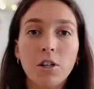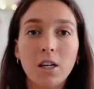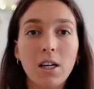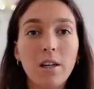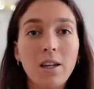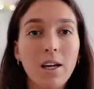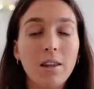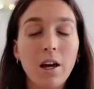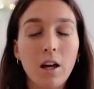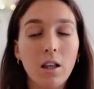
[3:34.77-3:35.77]
the kidney
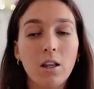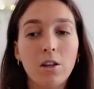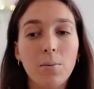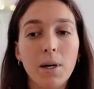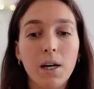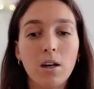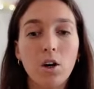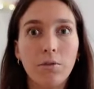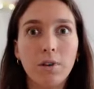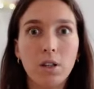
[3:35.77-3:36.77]
that are a little bit
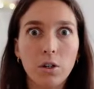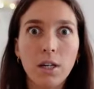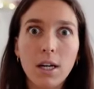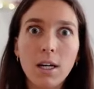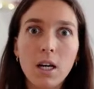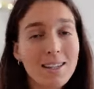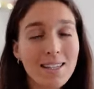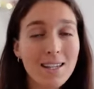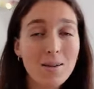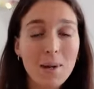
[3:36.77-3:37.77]
overloaded.
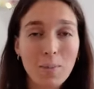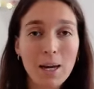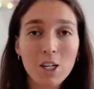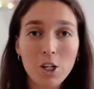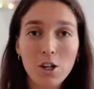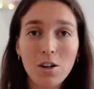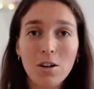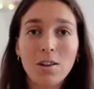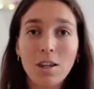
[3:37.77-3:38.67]
This is the big picture.